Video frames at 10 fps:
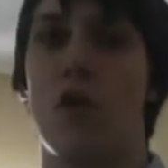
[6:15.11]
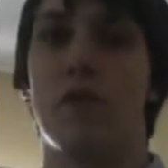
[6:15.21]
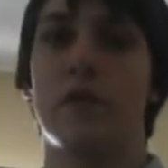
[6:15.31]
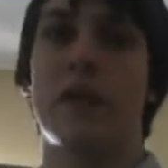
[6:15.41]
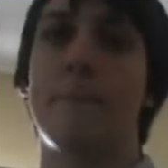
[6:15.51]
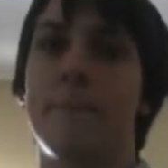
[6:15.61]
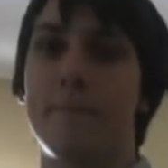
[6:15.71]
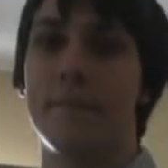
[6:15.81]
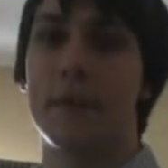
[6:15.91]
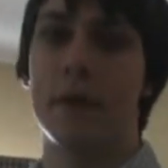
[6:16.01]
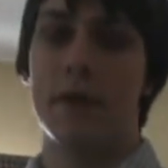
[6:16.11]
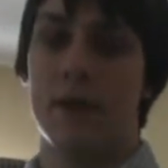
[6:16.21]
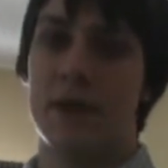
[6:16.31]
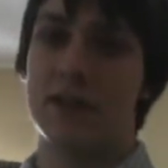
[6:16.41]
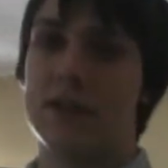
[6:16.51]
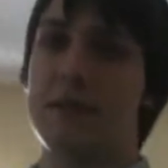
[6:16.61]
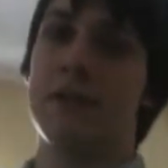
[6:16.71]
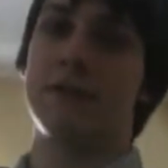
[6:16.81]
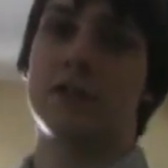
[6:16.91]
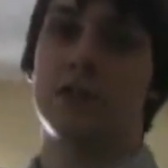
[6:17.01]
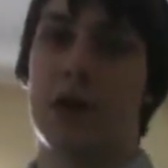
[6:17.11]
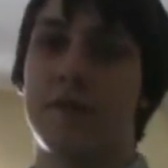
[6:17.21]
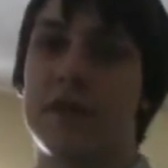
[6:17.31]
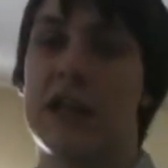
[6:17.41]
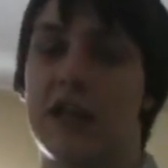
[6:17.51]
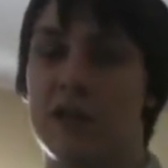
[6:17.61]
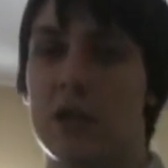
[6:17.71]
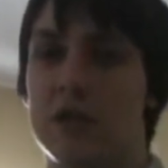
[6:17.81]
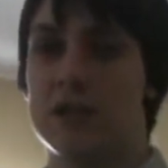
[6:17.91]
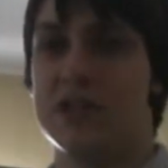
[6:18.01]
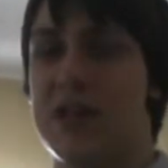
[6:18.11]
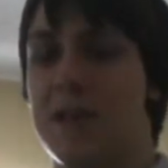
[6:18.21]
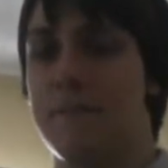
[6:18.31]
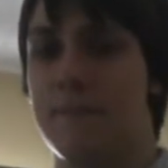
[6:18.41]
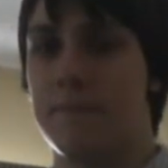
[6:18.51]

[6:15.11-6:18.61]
over them, and then some even starved to death during this time.